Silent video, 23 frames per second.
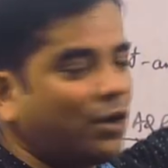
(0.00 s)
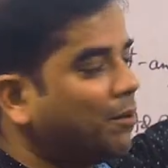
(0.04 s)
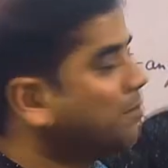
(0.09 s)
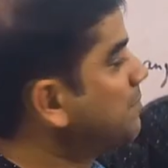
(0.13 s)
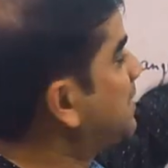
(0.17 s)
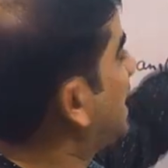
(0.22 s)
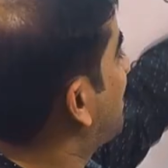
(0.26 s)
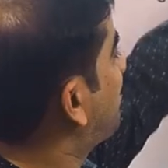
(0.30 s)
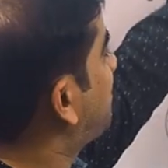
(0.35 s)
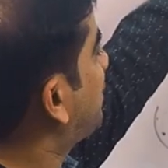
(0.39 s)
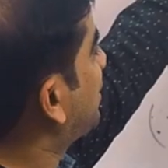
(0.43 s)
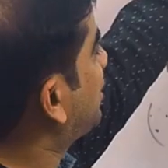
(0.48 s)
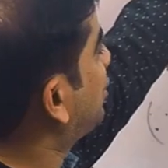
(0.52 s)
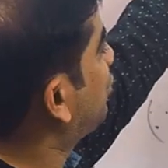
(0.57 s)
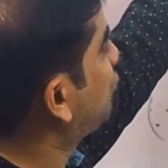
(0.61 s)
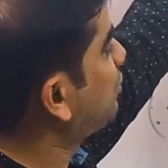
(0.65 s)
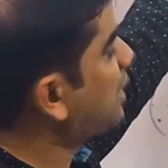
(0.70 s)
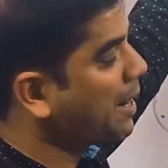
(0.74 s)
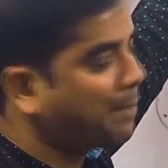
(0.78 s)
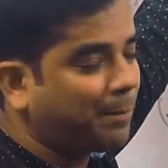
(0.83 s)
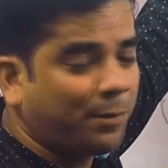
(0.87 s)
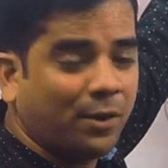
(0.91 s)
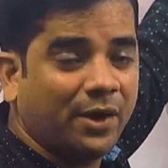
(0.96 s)
from that
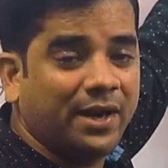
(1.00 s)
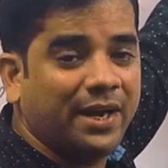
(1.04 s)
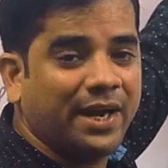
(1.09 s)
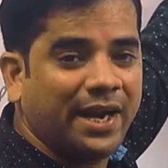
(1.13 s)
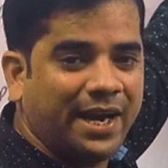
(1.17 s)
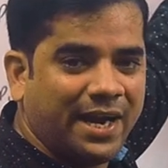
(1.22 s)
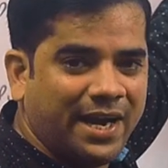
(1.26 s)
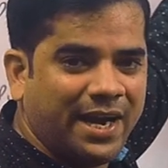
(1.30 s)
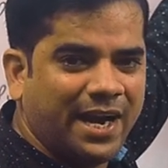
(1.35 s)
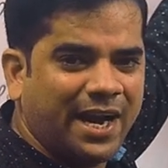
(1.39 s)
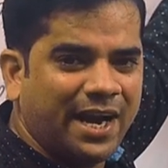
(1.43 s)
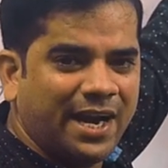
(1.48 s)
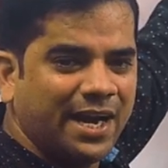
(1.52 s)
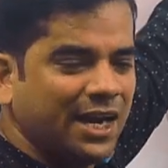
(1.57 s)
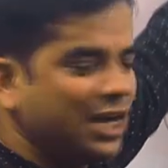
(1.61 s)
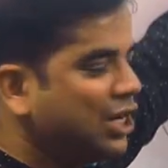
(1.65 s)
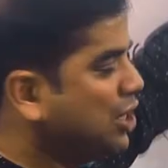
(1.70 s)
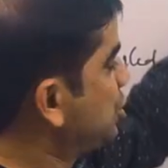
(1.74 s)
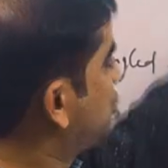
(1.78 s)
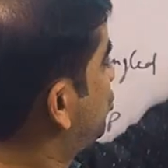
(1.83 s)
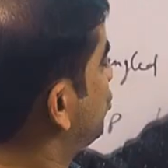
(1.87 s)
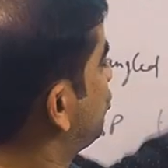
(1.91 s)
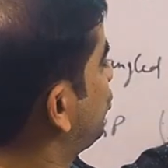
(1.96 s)
particular point A
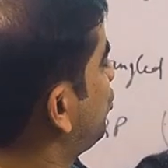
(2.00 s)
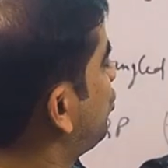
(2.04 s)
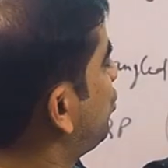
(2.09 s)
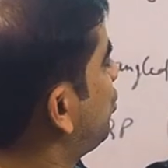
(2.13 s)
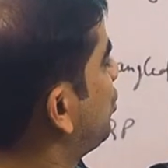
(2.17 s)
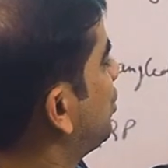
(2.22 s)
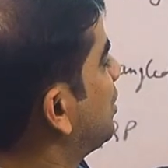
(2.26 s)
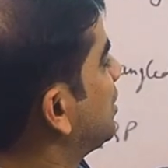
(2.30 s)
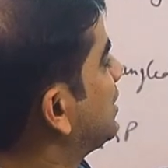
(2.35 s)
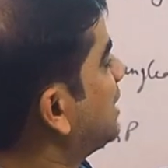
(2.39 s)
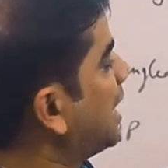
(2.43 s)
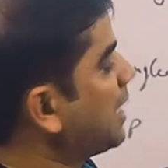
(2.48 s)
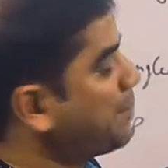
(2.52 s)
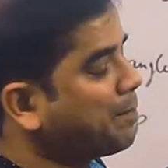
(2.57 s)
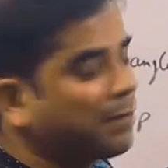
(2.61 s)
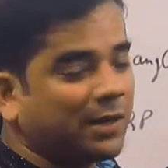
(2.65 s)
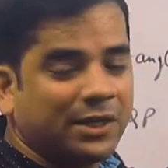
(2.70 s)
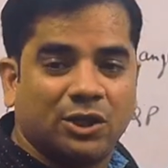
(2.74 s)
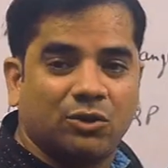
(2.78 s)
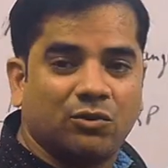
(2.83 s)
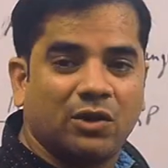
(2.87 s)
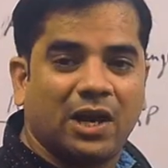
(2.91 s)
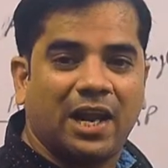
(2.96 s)
to that
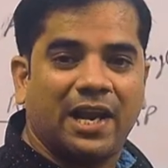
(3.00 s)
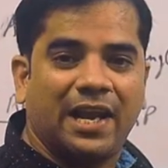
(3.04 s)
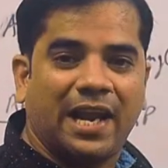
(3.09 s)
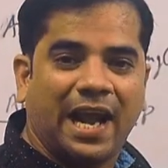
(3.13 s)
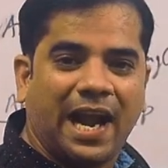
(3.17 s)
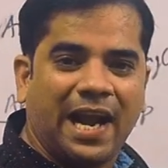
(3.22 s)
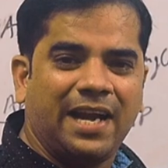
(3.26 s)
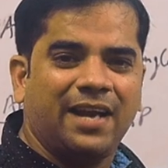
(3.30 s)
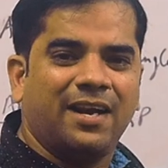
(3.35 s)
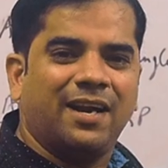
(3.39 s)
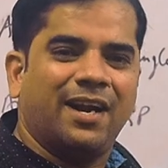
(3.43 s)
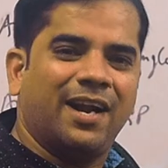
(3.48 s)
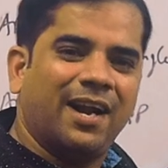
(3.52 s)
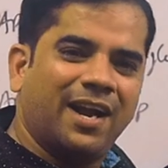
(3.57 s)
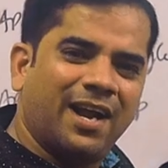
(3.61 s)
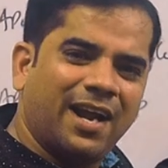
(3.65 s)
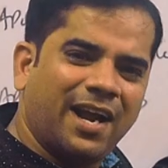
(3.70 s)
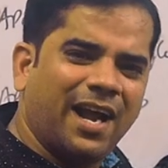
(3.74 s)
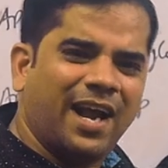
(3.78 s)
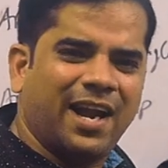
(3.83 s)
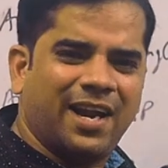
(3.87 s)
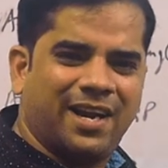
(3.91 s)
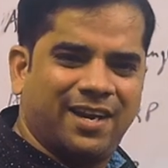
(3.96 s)
particular line
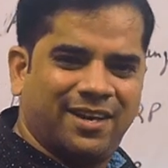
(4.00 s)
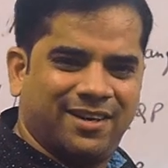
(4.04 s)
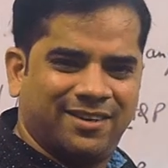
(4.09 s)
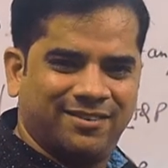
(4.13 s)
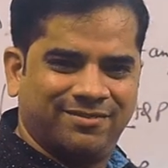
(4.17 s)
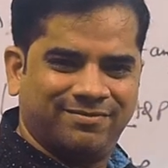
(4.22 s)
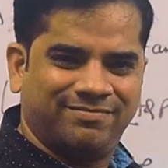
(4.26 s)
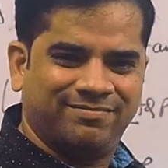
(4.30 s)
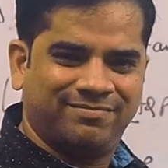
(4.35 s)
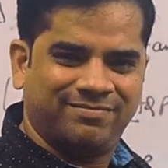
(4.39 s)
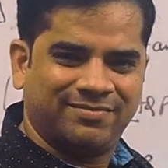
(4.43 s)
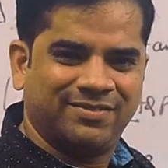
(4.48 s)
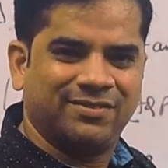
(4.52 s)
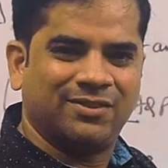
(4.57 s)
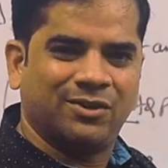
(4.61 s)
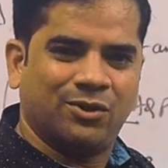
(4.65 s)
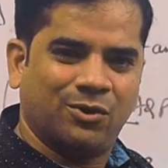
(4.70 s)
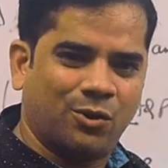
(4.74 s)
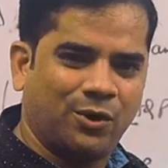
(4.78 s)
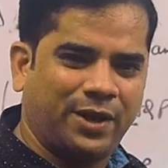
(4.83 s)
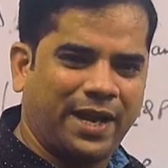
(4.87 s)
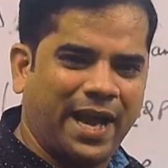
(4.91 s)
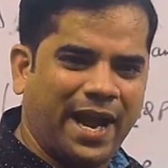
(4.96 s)
L.
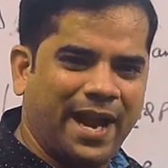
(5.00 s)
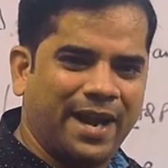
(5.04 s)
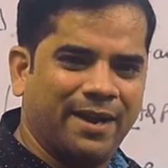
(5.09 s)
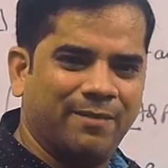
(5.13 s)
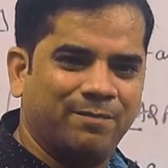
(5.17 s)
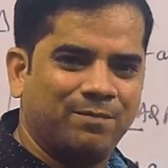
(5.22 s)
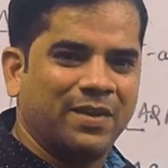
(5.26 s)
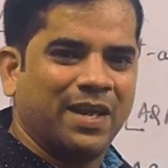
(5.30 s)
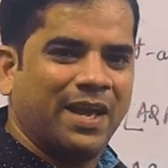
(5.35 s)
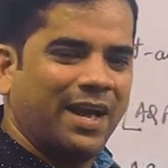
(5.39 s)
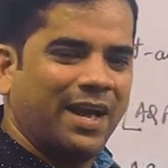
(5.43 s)
Okay,